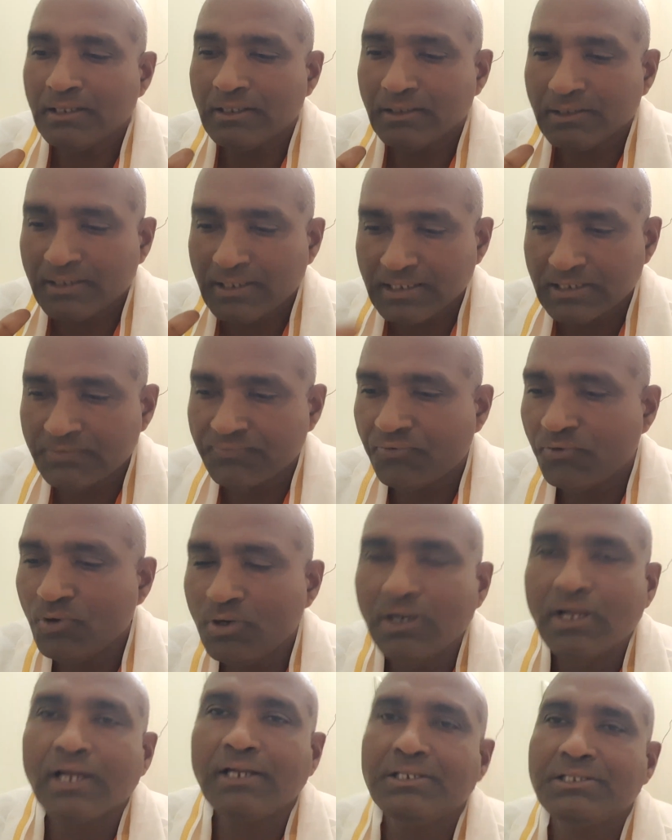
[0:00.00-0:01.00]
This
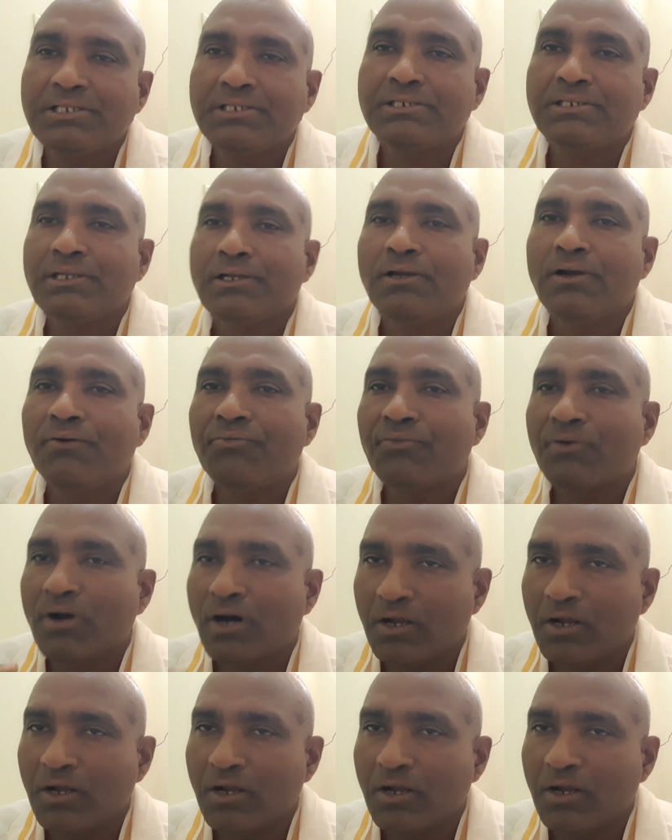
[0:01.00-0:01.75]
food consisting of